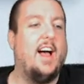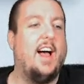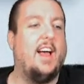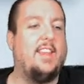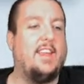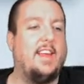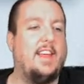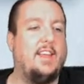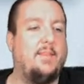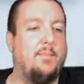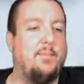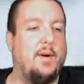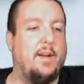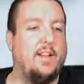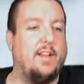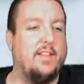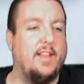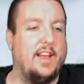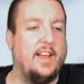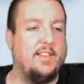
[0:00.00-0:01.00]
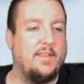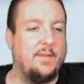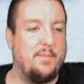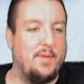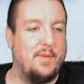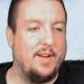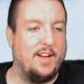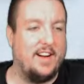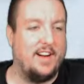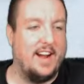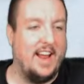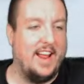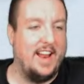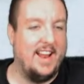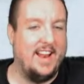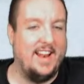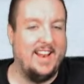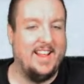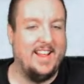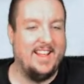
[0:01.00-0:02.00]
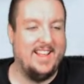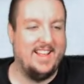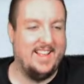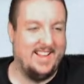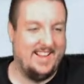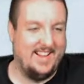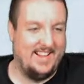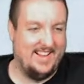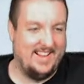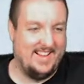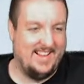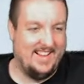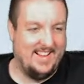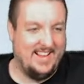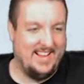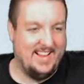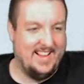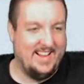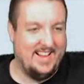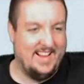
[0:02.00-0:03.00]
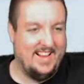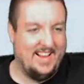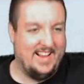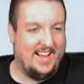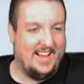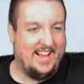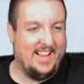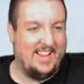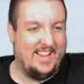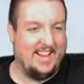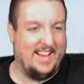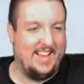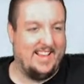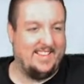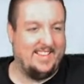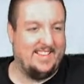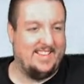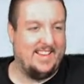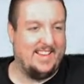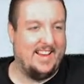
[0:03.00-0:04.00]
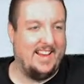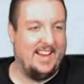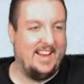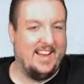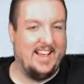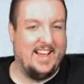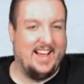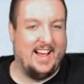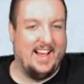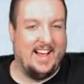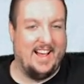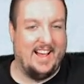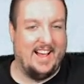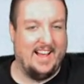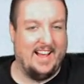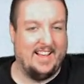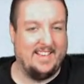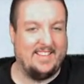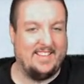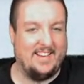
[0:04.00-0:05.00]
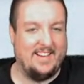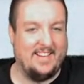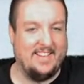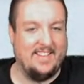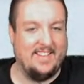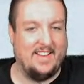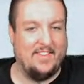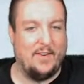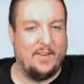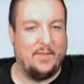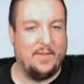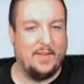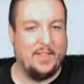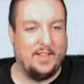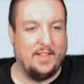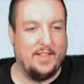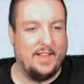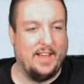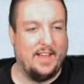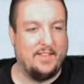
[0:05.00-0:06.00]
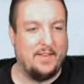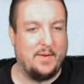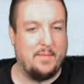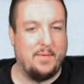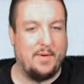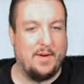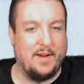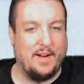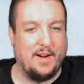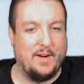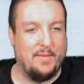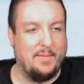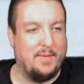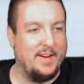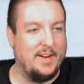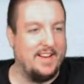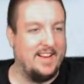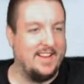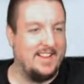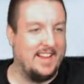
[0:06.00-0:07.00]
I think he's pointing a laser pointer at it. I think I see uh, a certain someone with a laser pointer pointing at the